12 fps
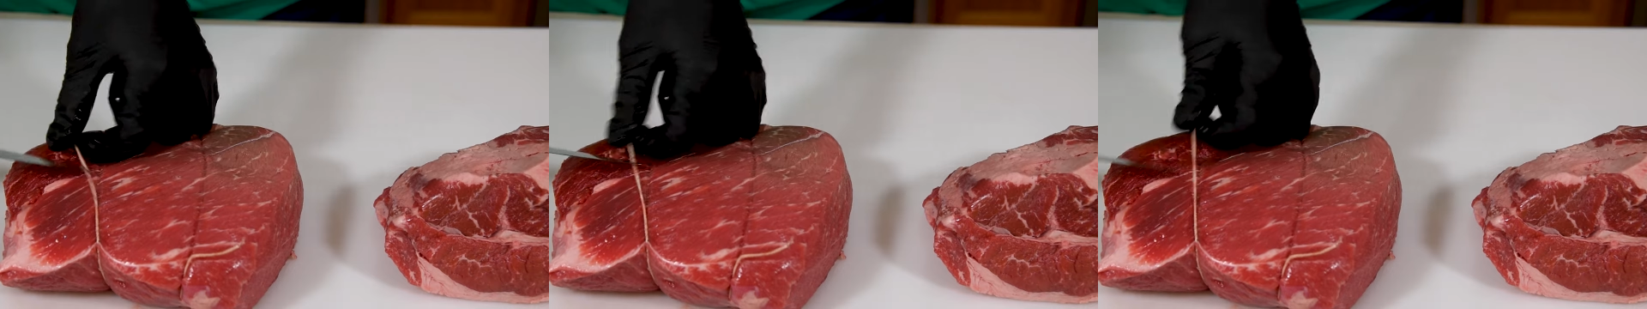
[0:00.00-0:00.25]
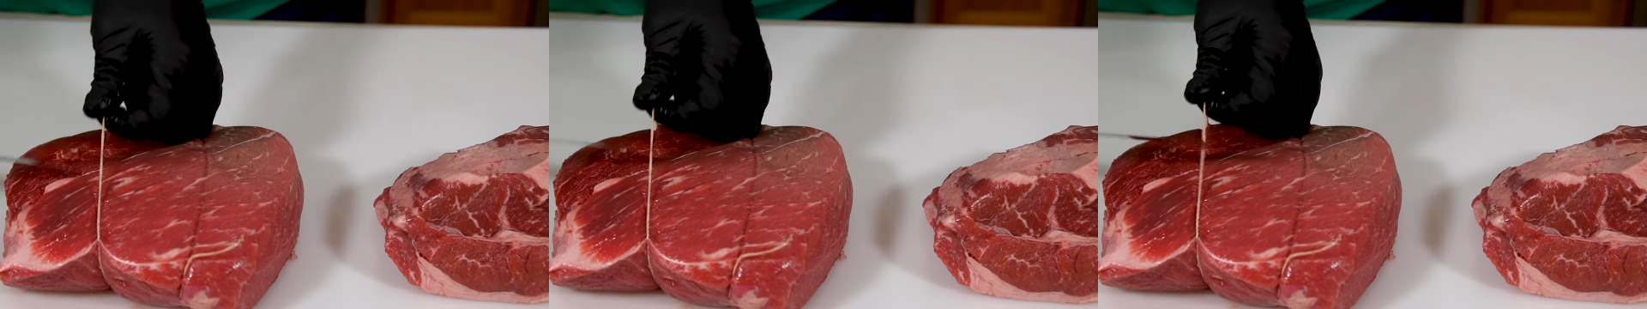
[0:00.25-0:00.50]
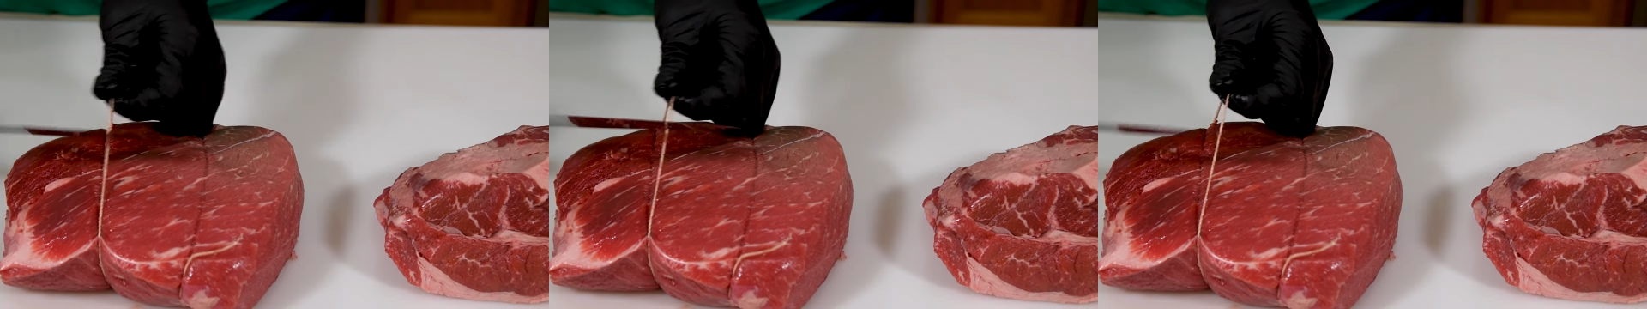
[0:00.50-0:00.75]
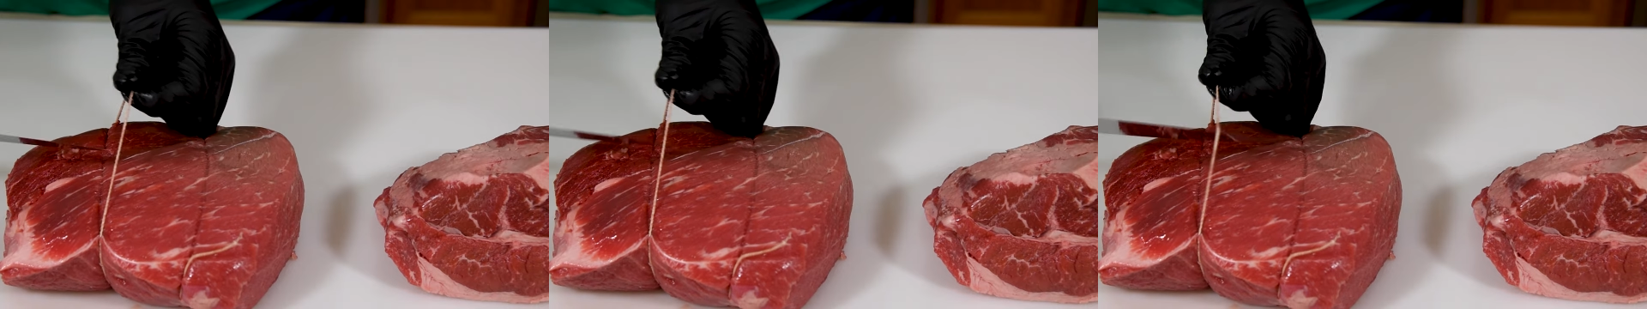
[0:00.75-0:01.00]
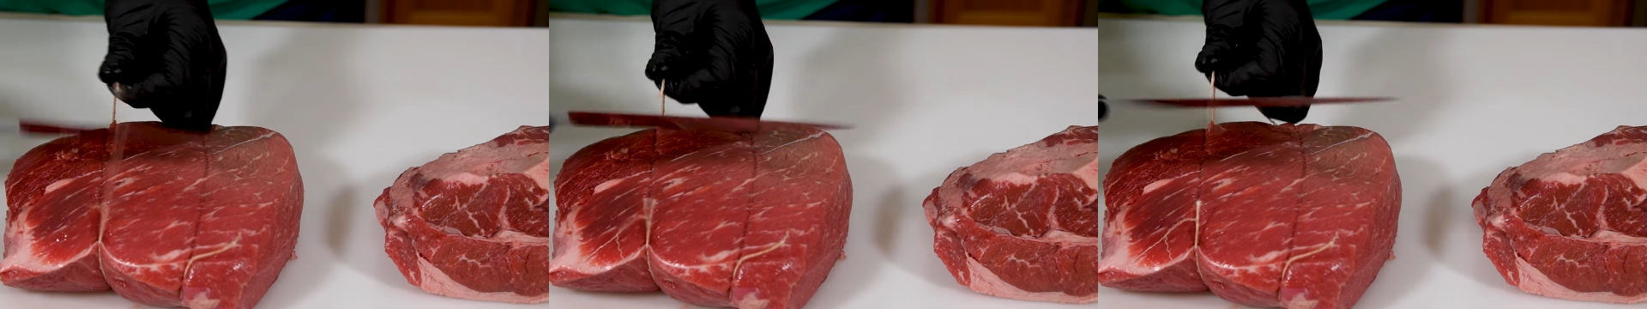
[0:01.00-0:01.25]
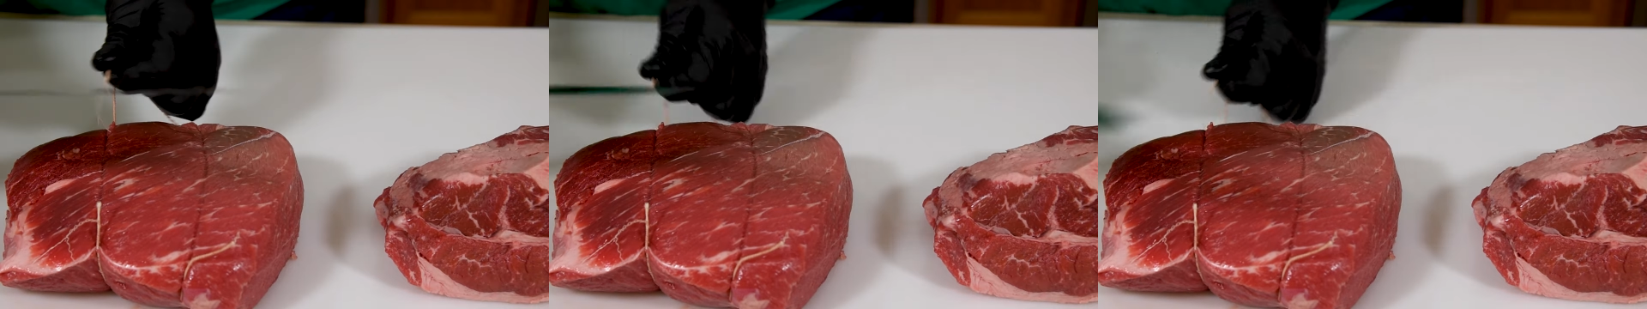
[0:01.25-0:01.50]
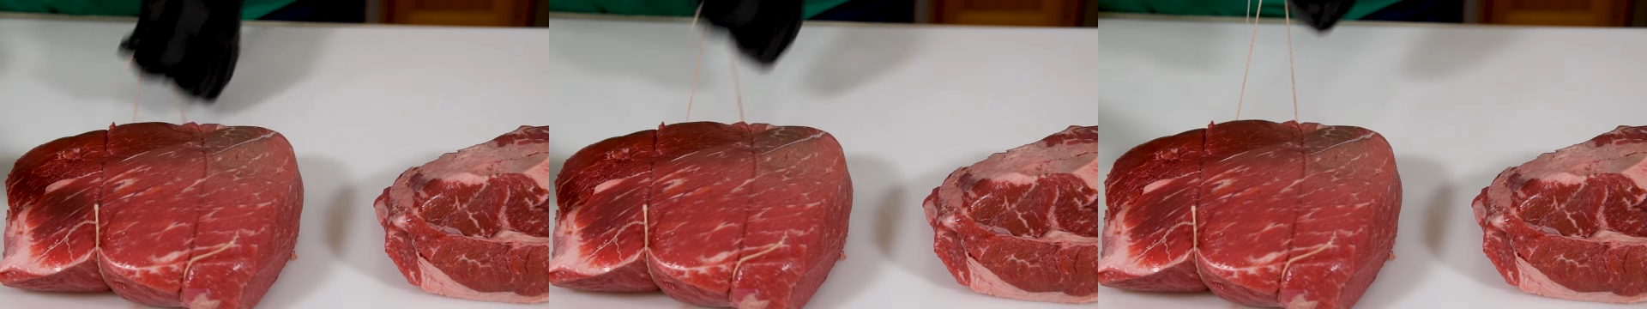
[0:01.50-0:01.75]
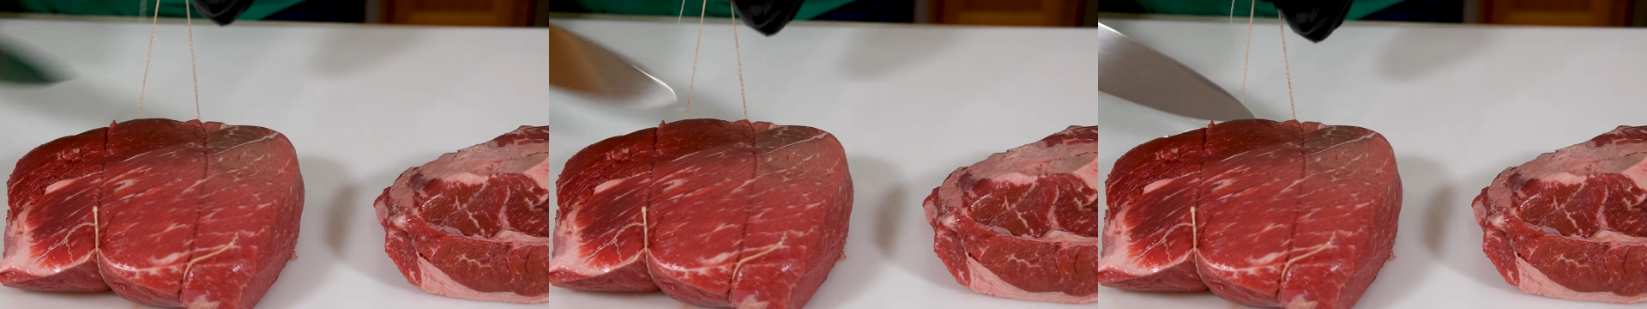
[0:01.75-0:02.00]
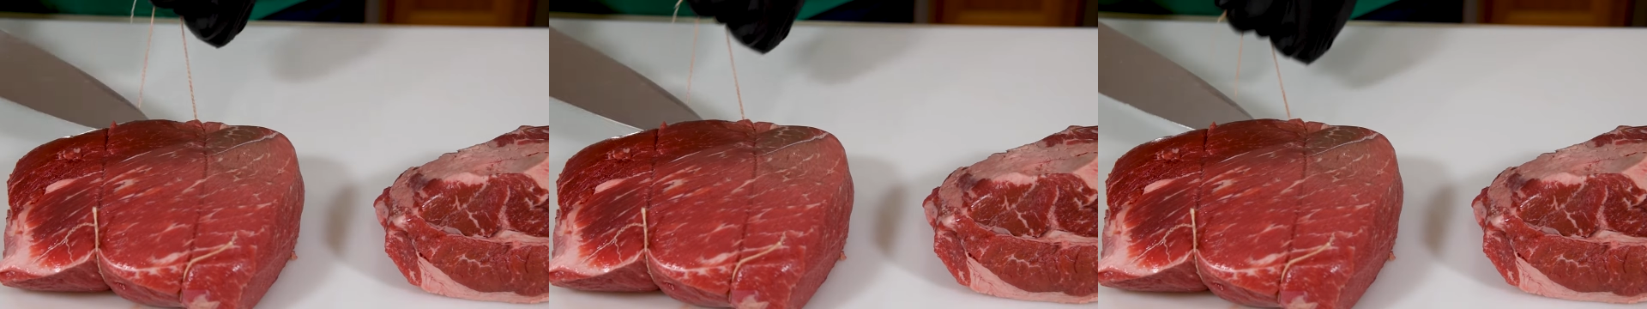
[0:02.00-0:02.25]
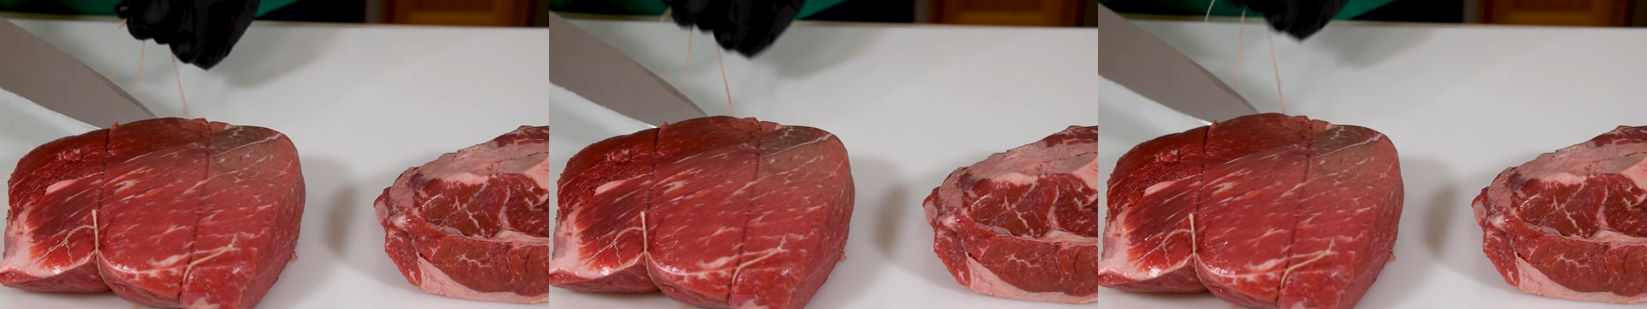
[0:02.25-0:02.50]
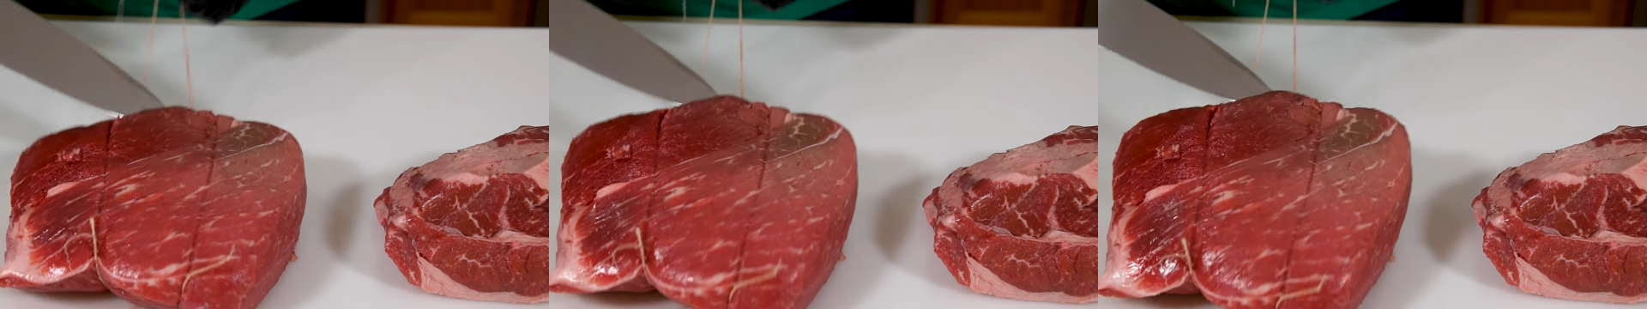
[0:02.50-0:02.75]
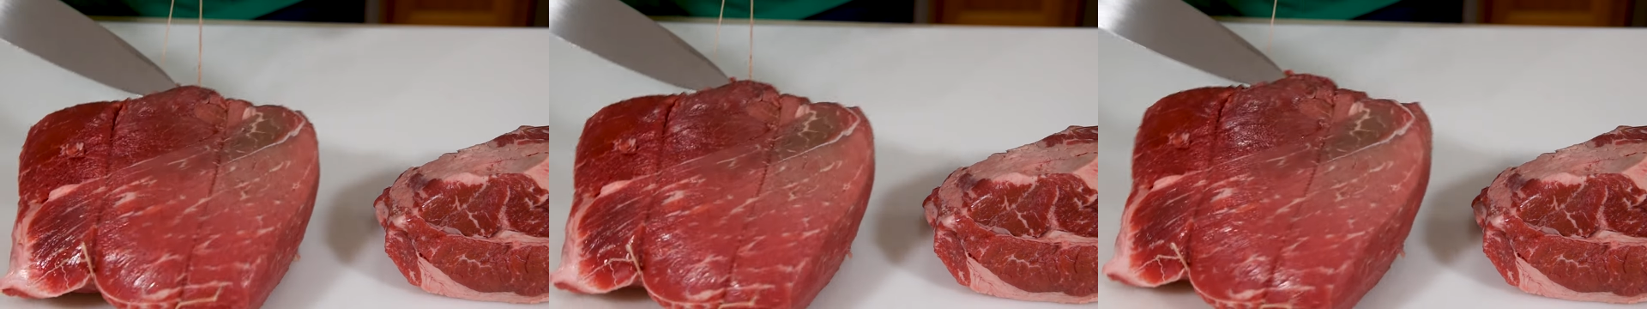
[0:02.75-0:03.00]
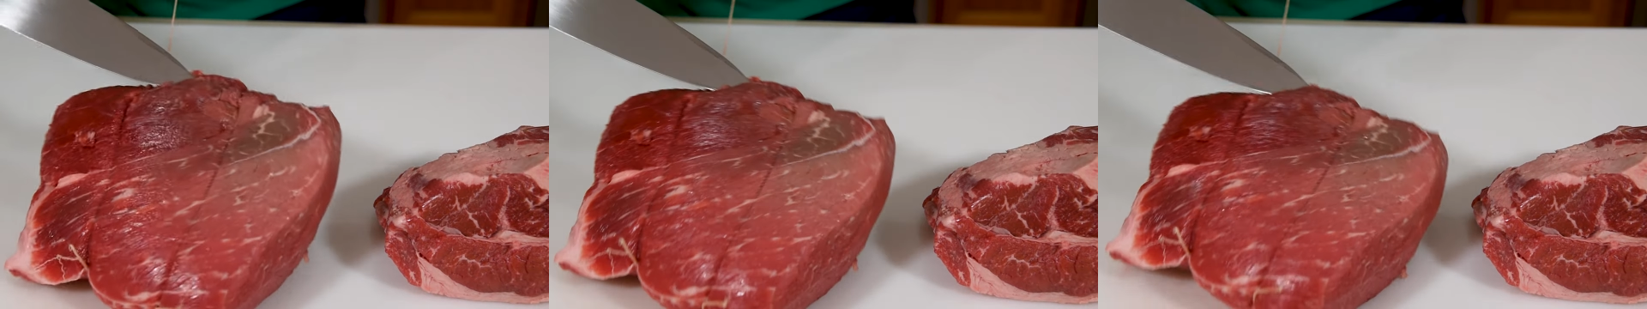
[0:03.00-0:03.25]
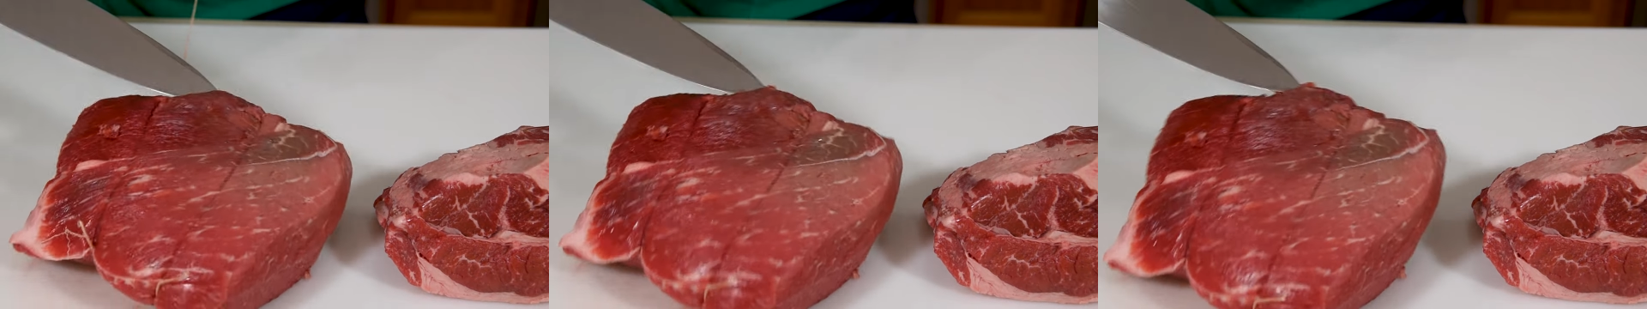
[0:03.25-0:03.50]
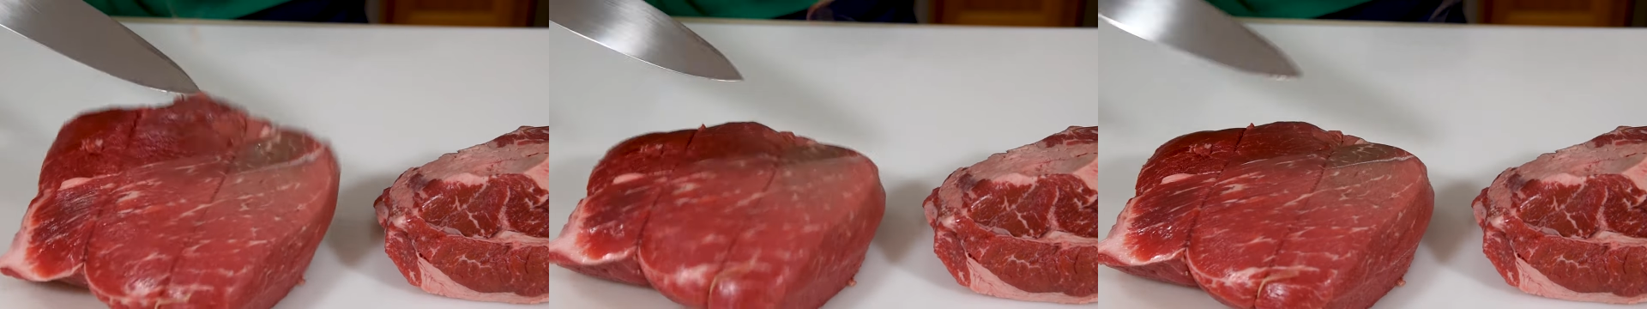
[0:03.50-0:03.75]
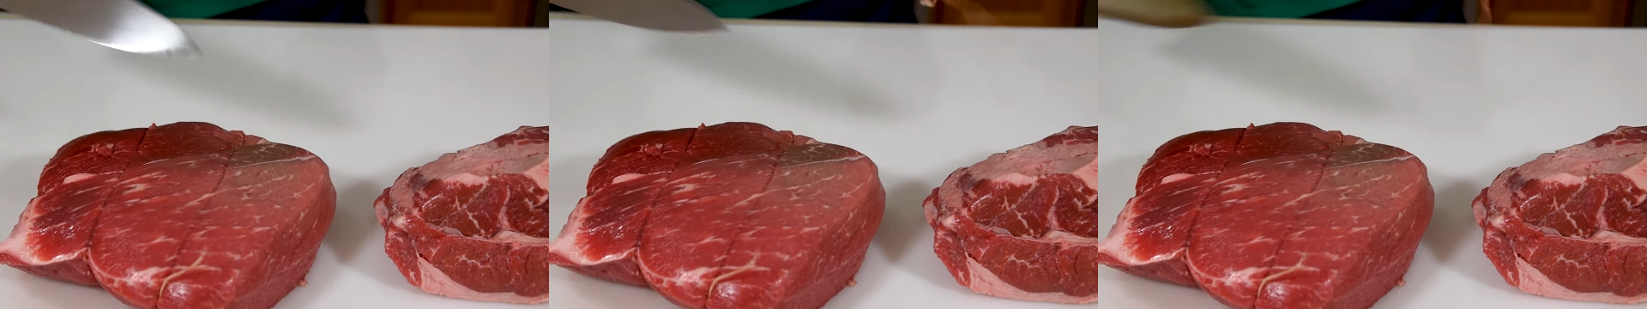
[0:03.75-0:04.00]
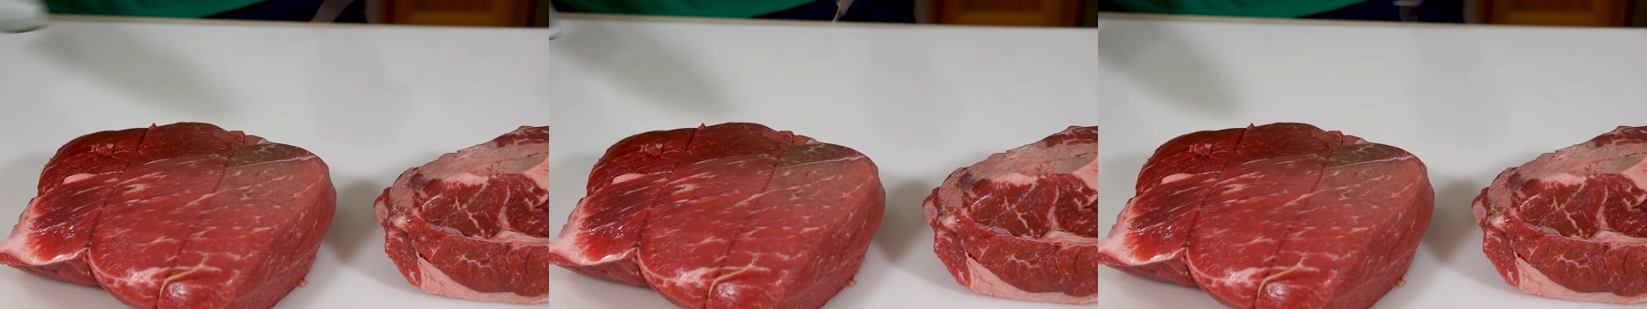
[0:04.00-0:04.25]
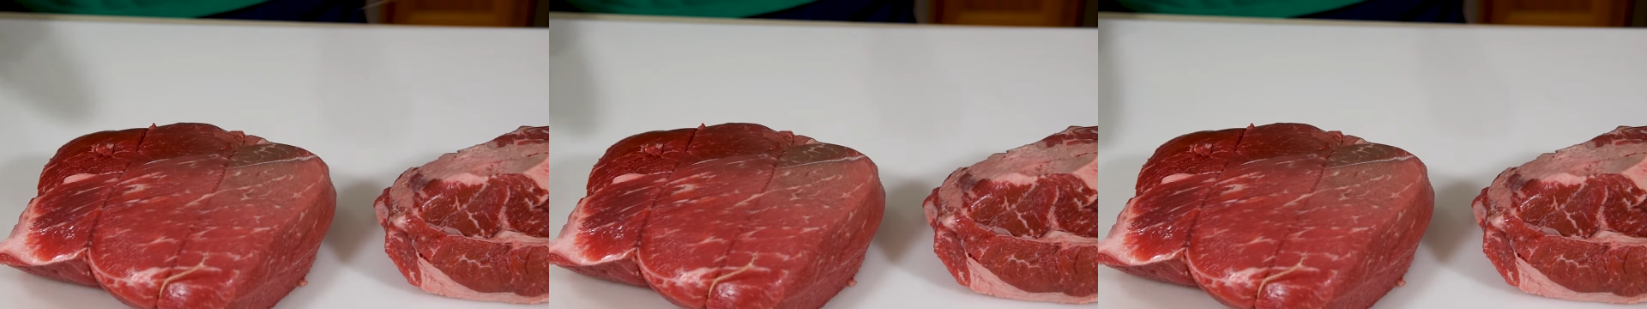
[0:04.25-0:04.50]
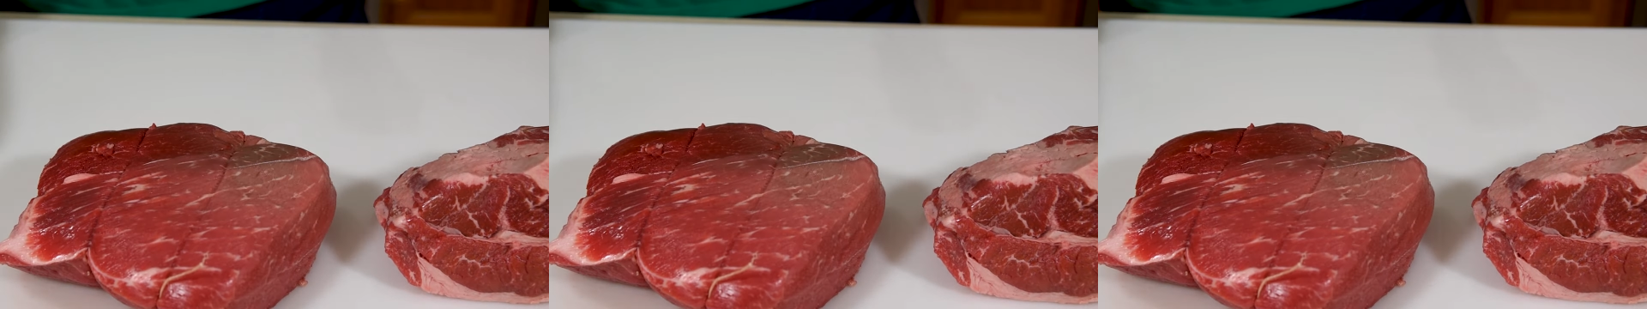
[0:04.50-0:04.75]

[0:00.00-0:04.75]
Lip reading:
Nobody's mouth can be seen.